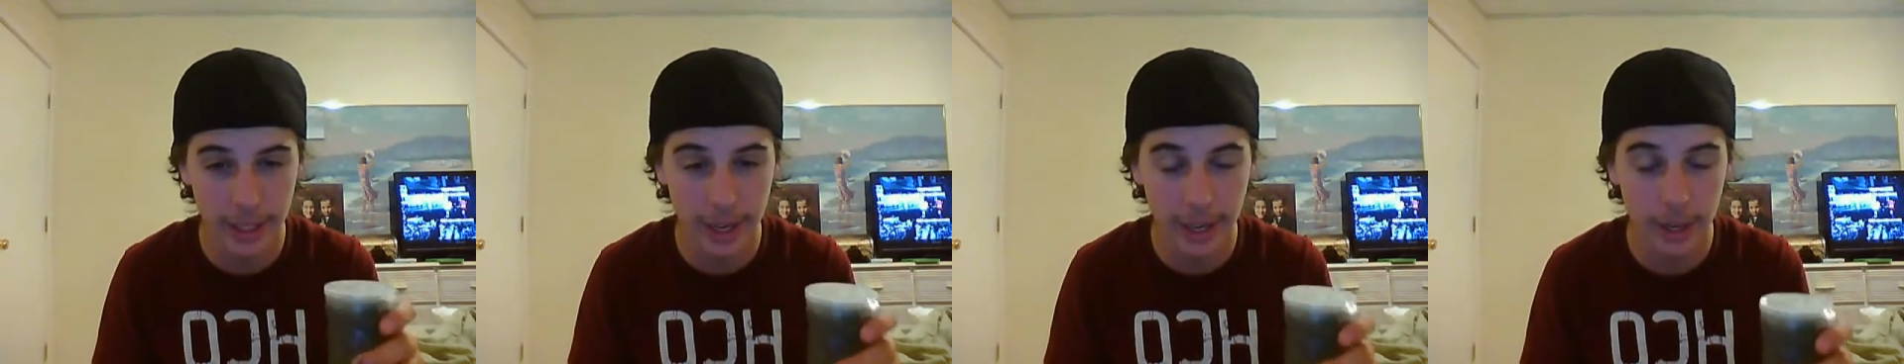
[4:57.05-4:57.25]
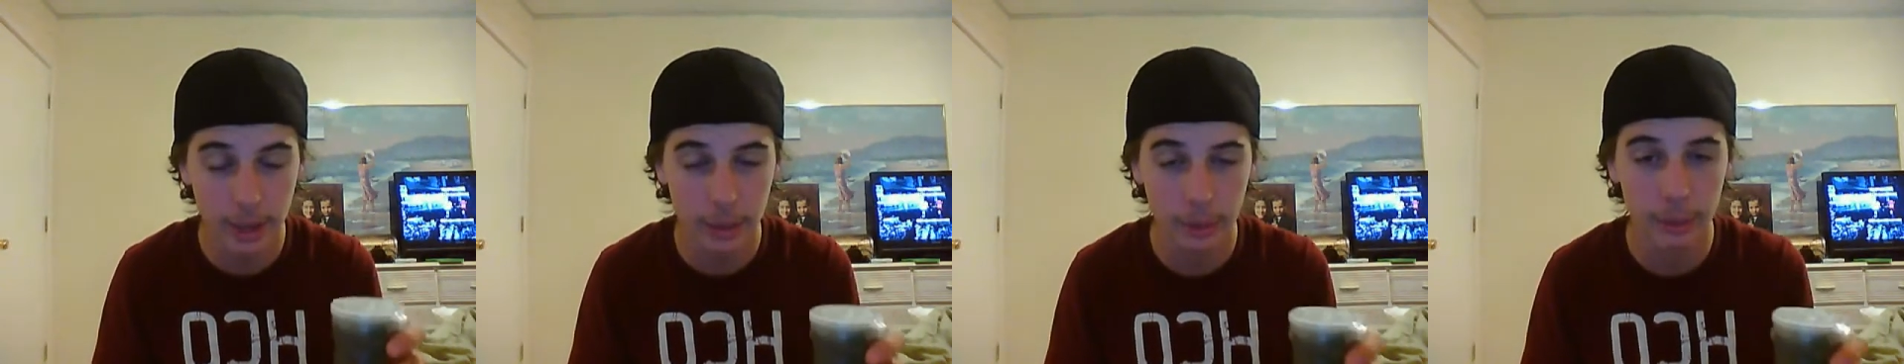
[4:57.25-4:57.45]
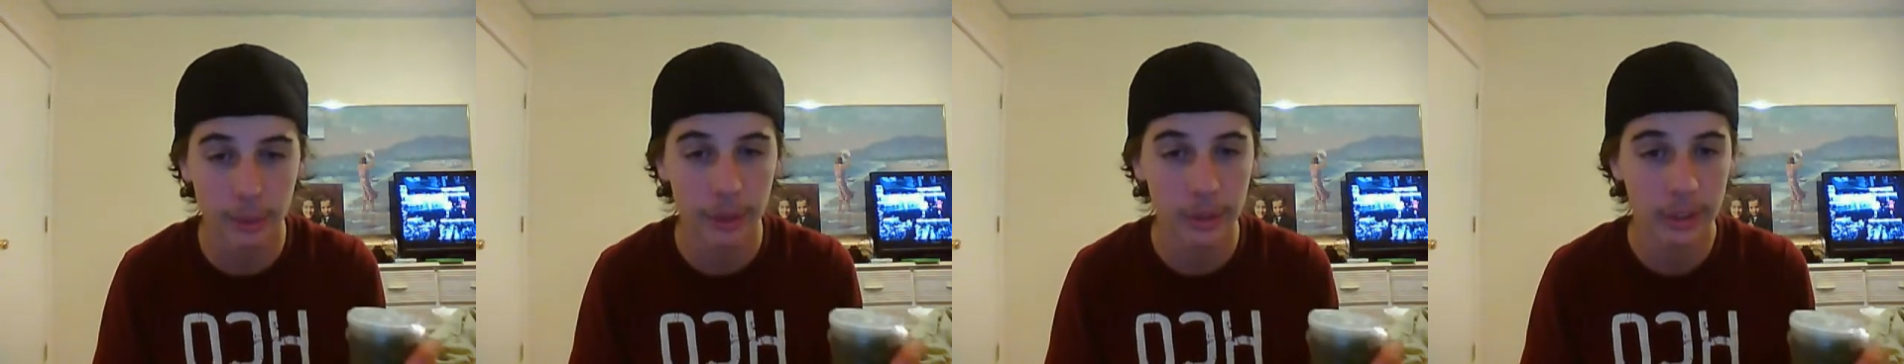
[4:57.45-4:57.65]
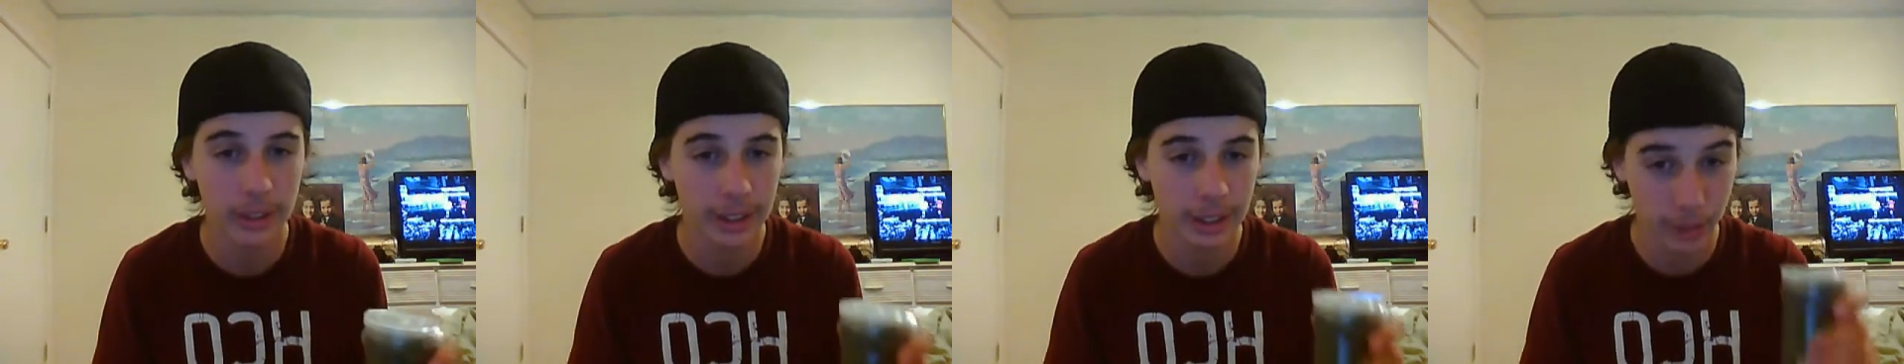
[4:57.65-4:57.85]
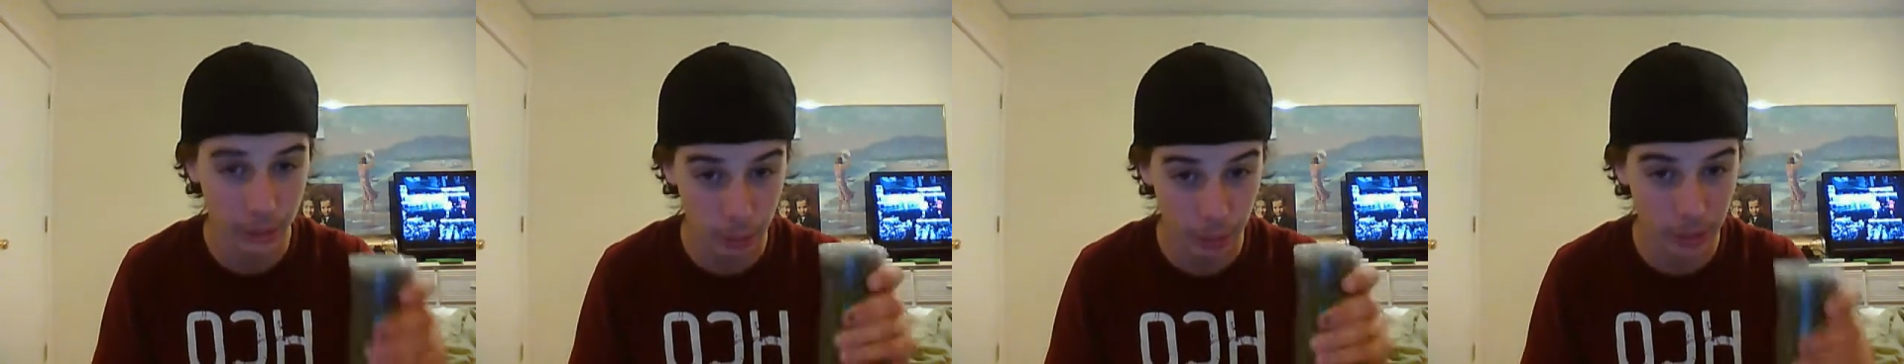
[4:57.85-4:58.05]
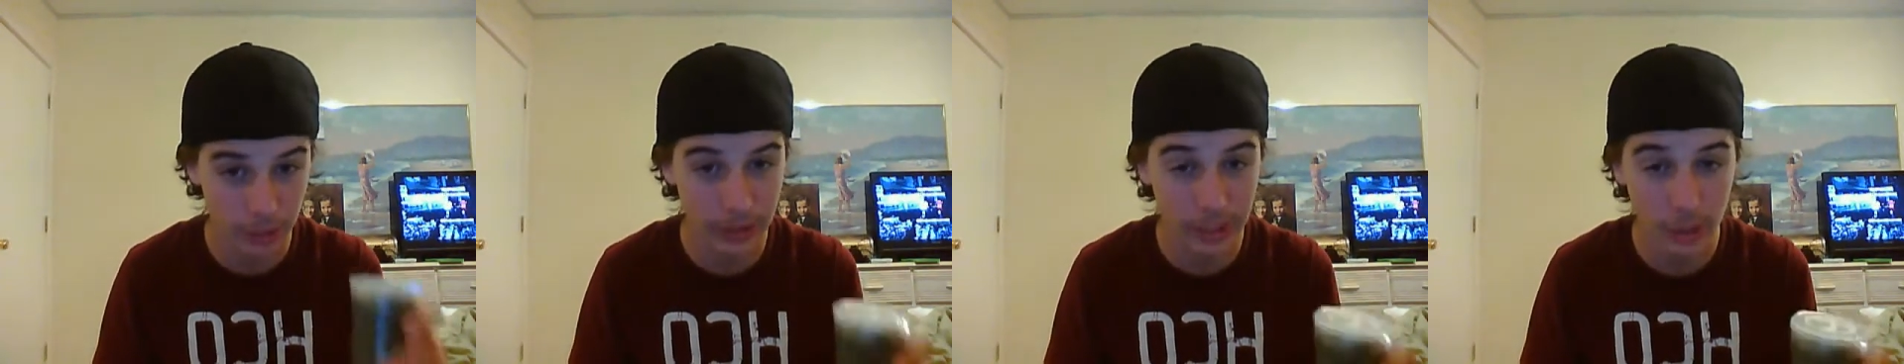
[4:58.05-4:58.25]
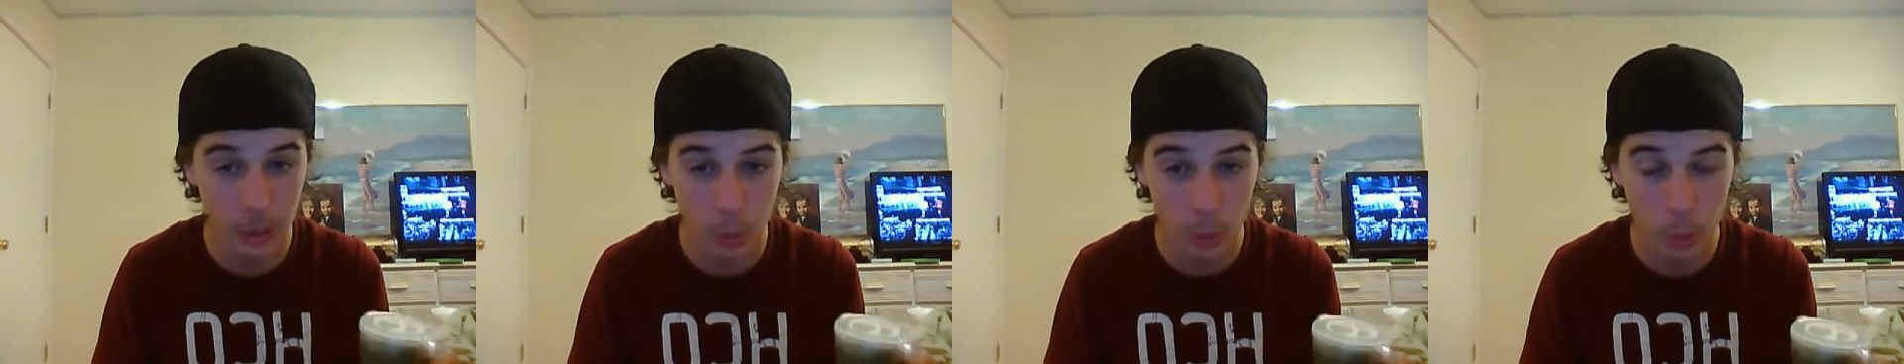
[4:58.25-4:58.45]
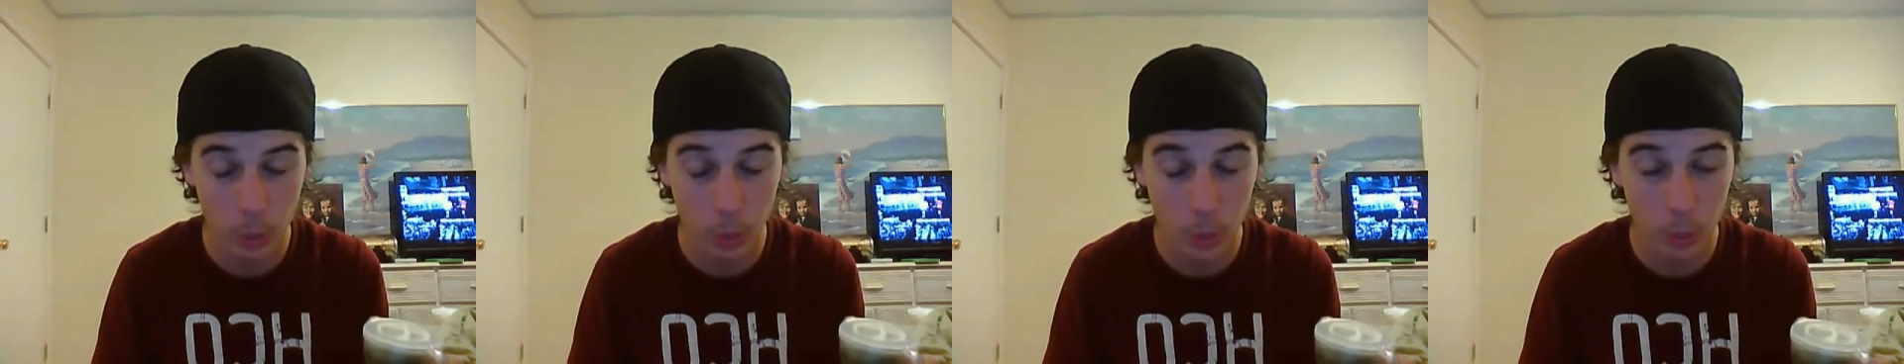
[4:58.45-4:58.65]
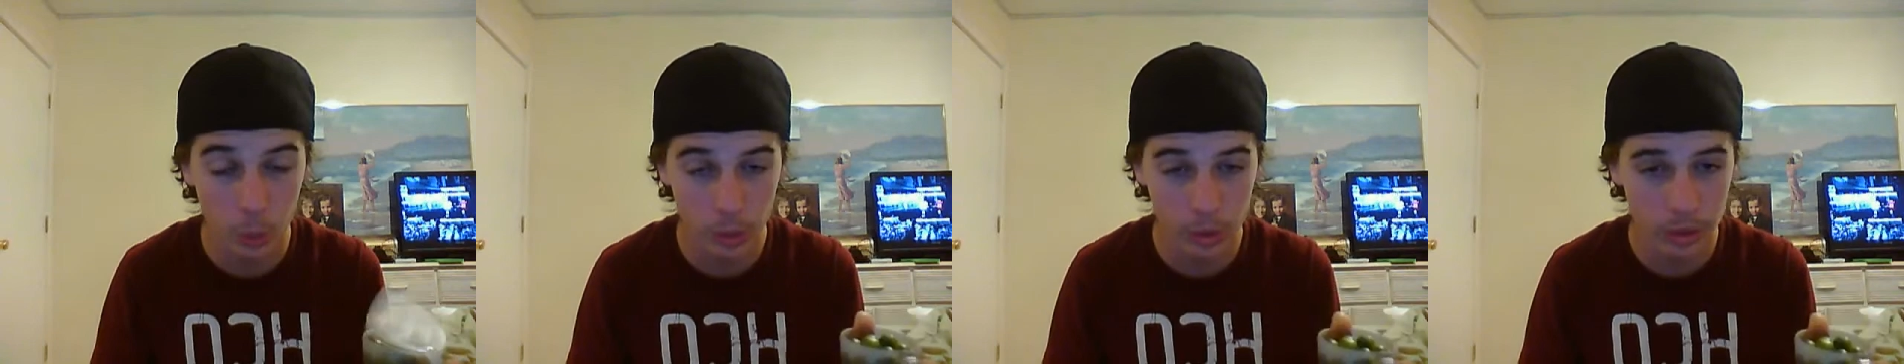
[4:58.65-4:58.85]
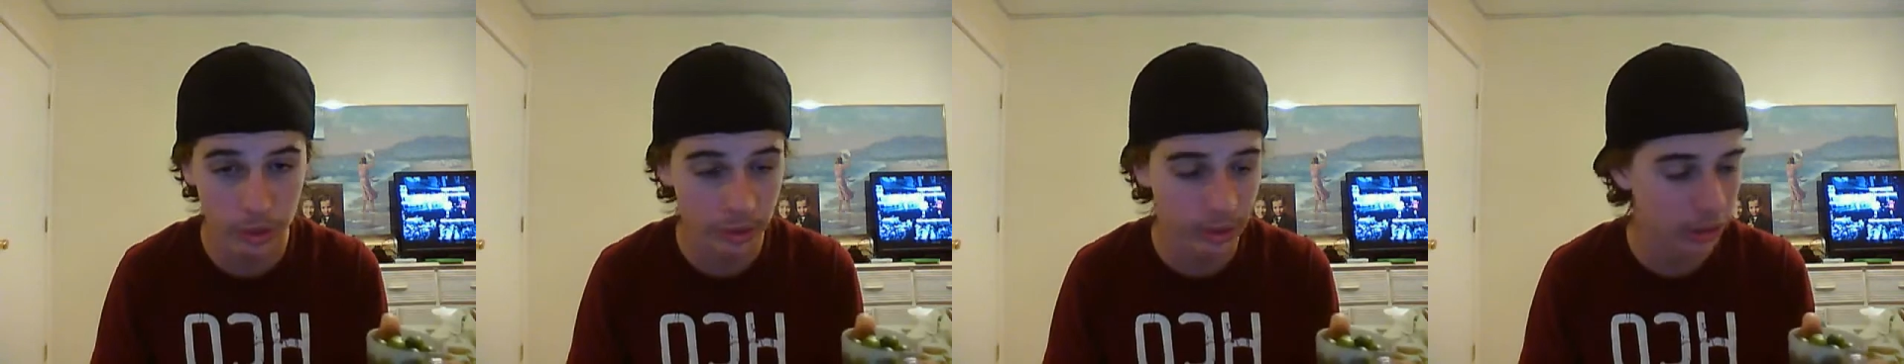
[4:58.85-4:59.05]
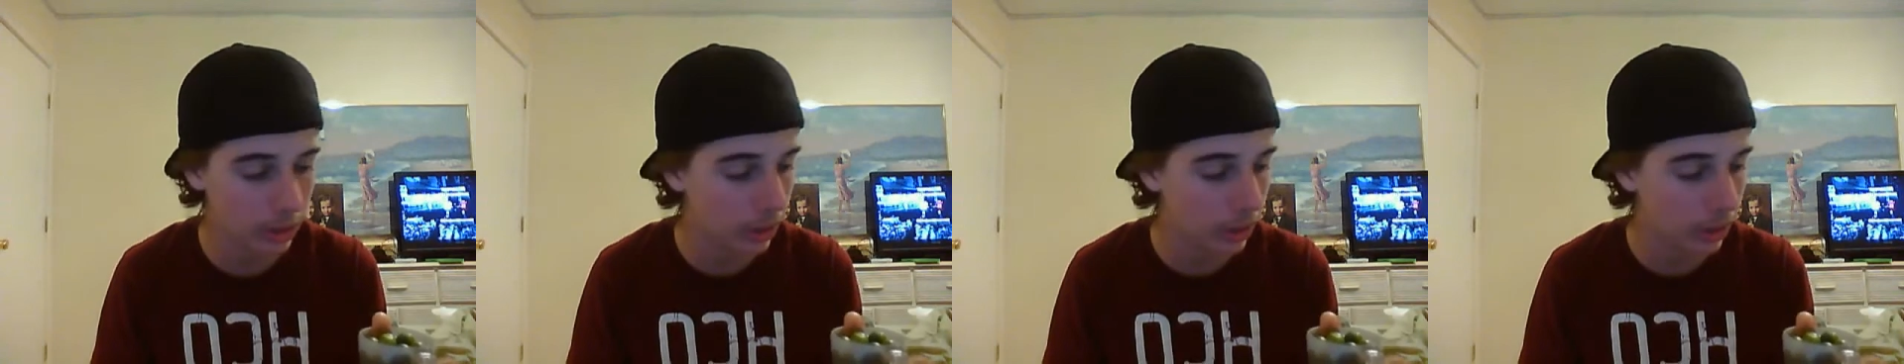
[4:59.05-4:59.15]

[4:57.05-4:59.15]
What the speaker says: out. It's really old.